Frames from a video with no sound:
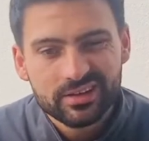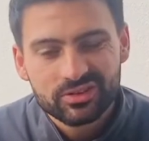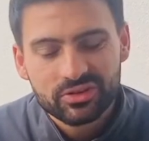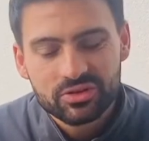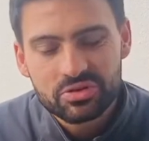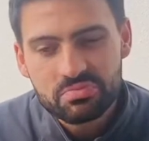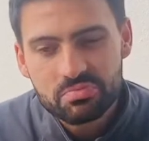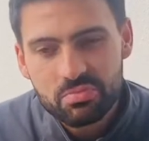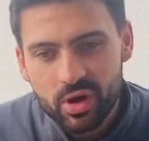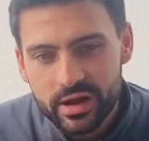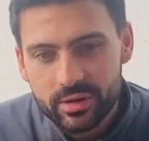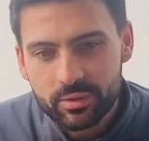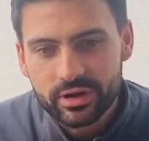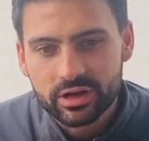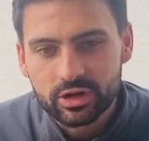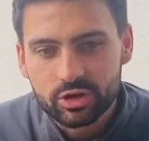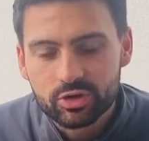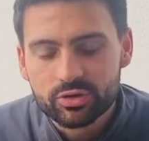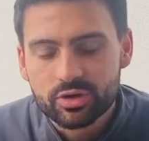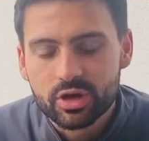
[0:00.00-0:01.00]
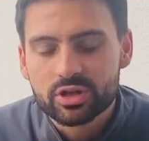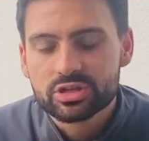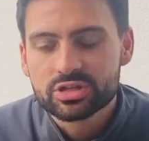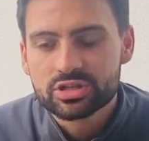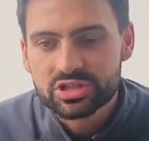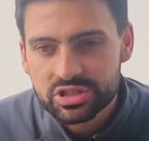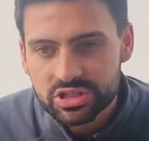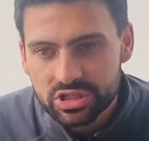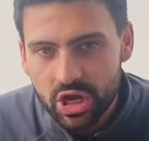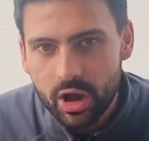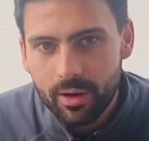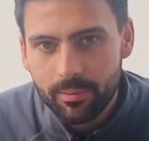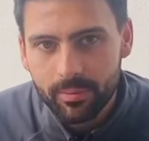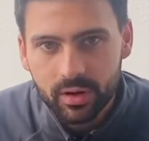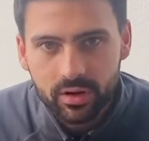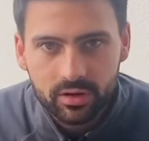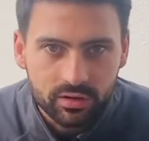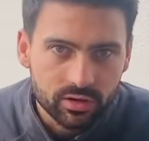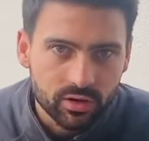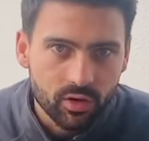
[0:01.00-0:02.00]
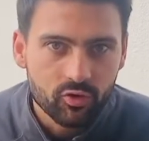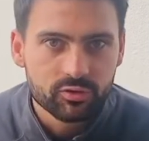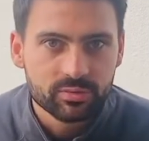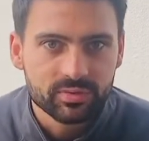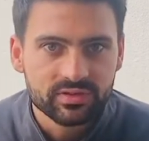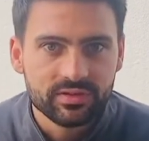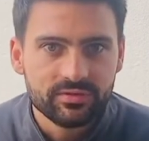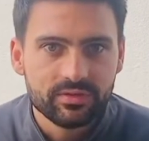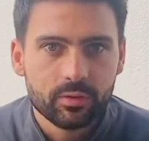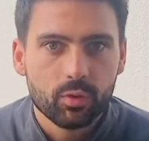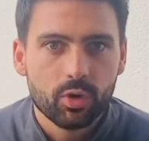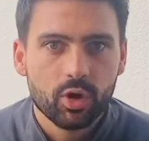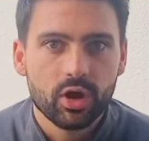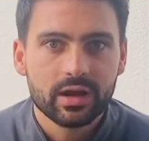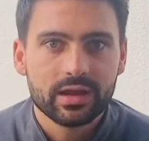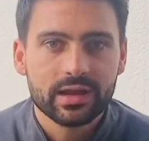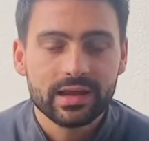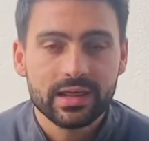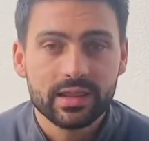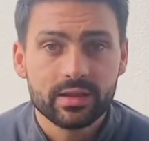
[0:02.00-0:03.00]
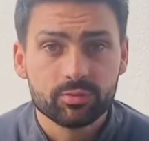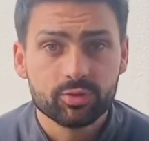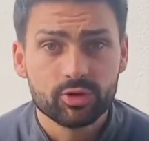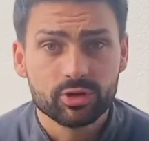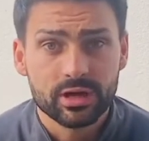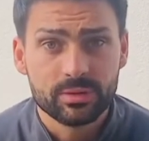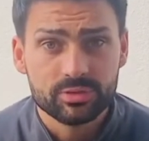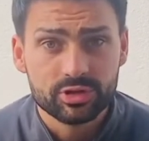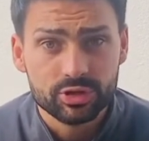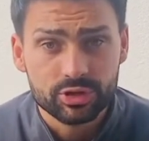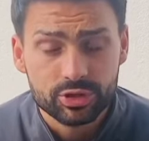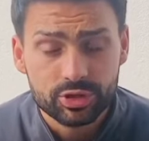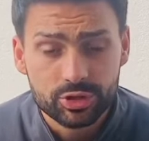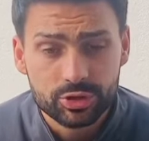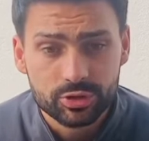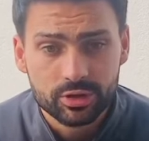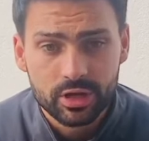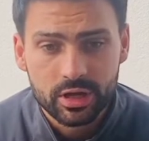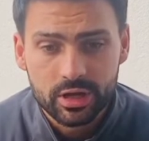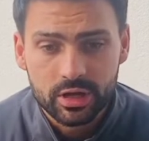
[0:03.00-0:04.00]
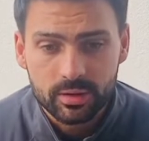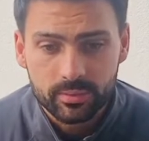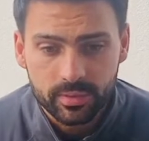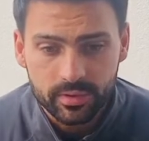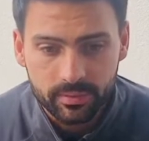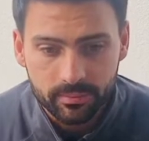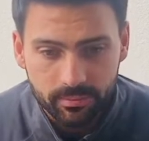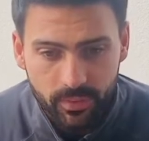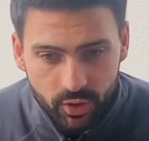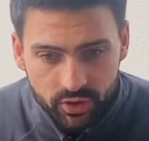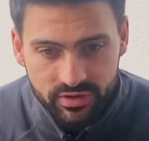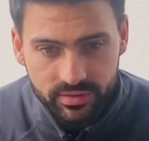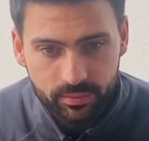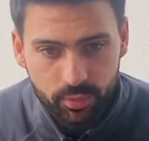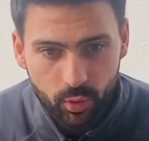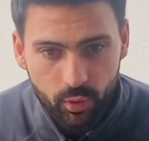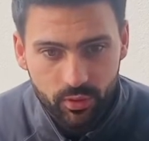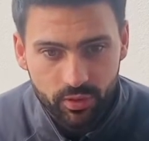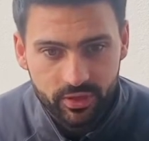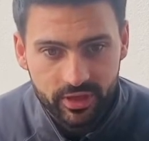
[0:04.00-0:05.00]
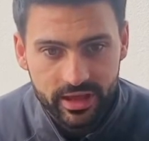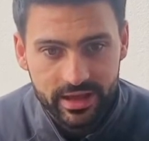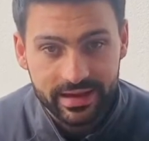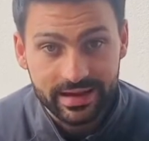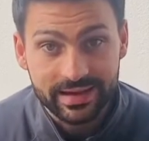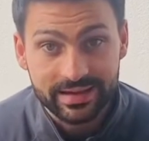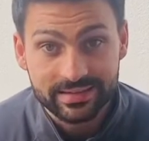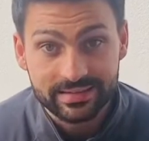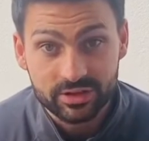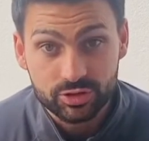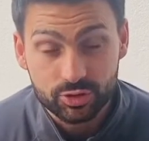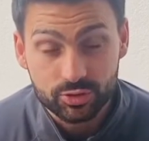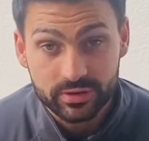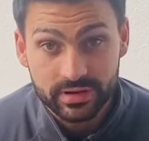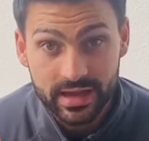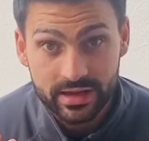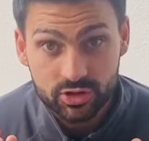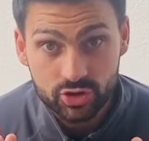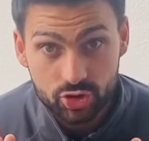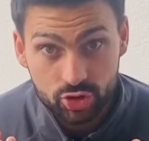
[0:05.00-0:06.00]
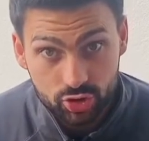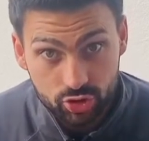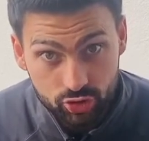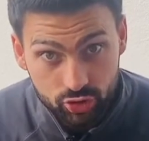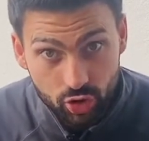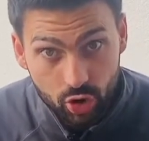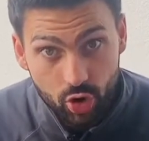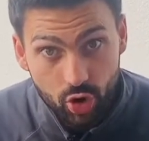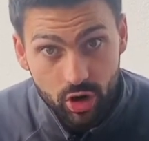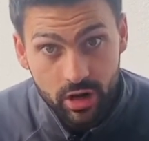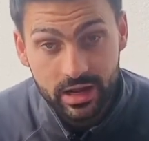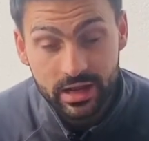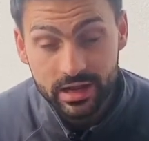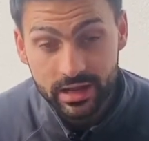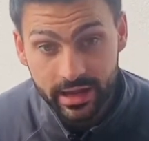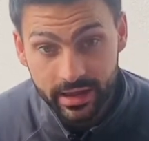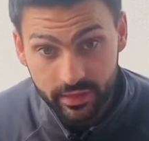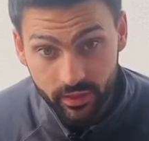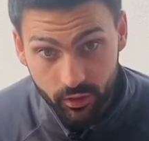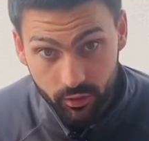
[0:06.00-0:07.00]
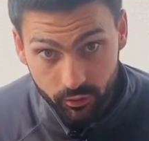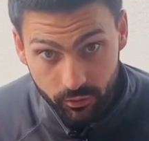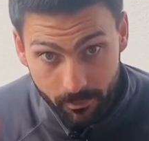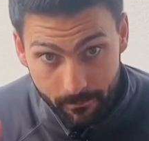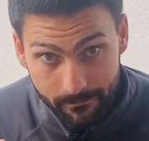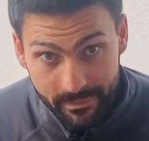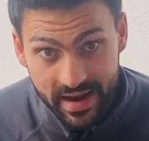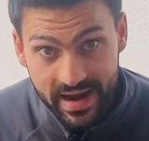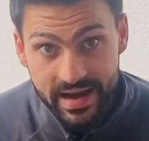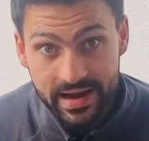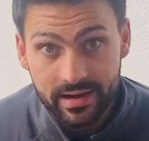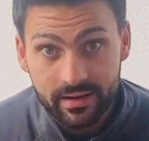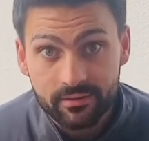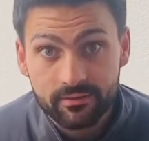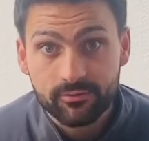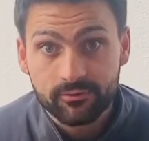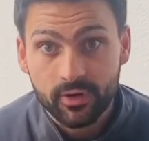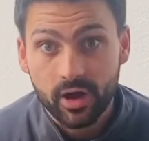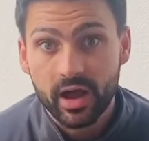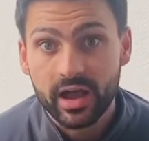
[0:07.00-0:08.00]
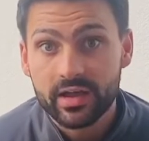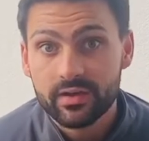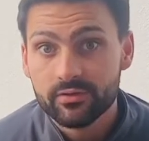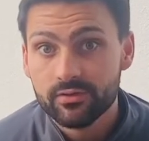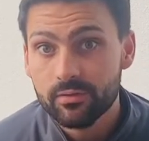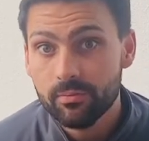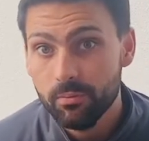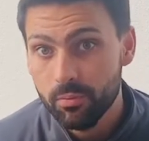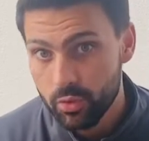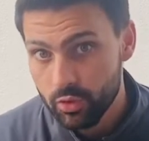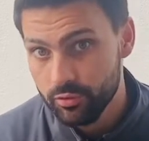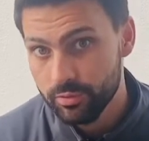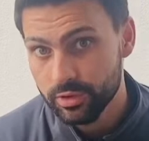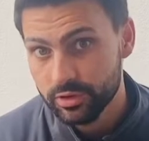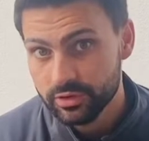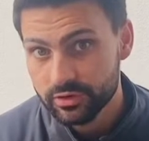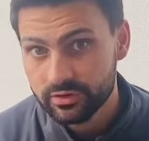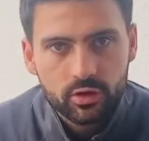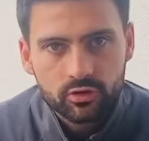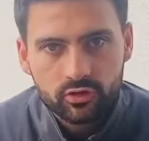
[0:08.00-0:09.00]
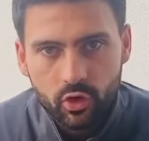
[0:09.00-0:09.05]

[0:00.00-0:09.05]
So you might include some golf-specific work in the program that you do, but the most important thing is that you get strong in those main 5 movements.